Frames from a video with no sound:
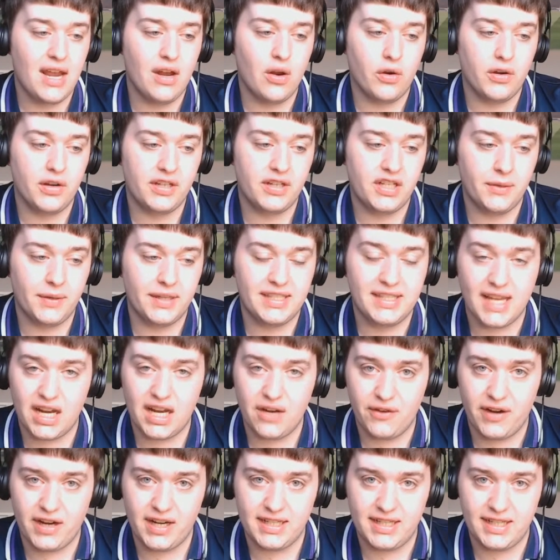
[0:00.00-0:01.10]
in order to
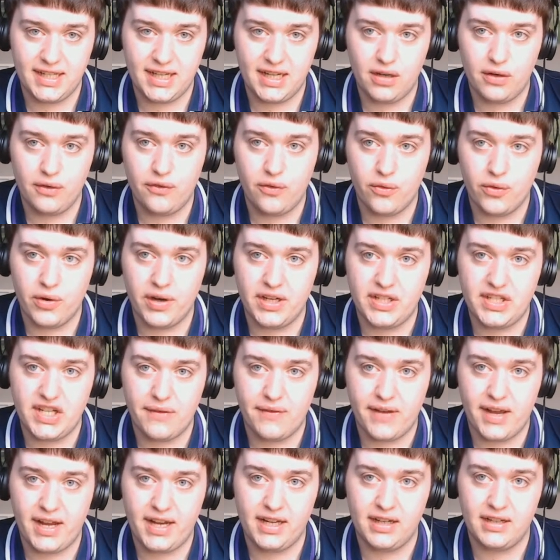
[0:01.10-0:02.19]
accelerate a deal for
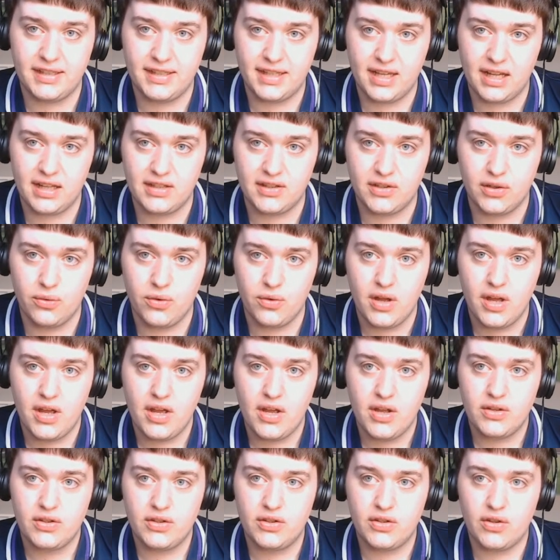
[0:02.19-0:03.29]
Giovanni Lo Celso.
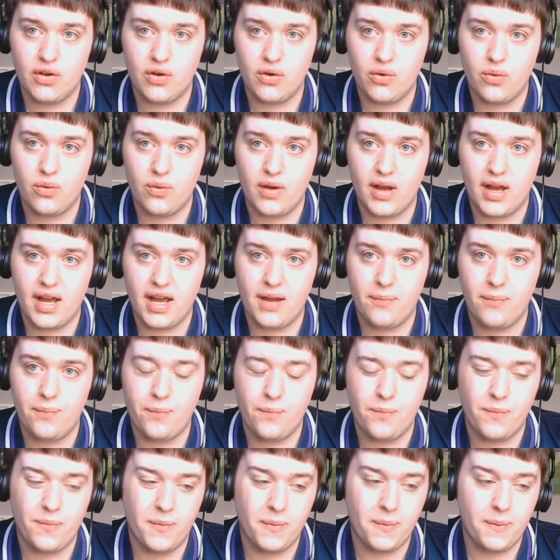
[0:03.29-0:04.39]
So
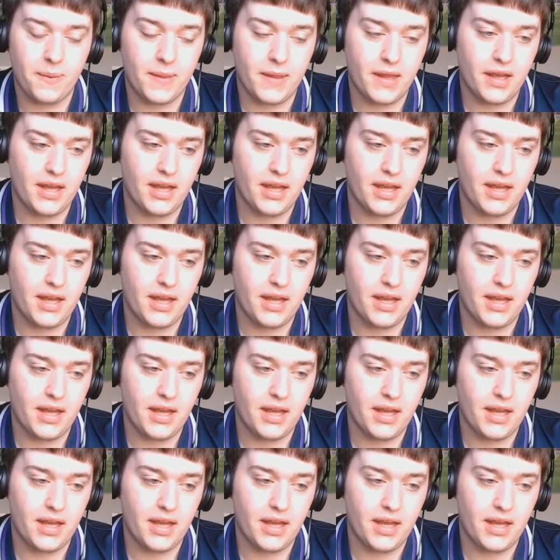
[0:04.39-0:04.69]
um,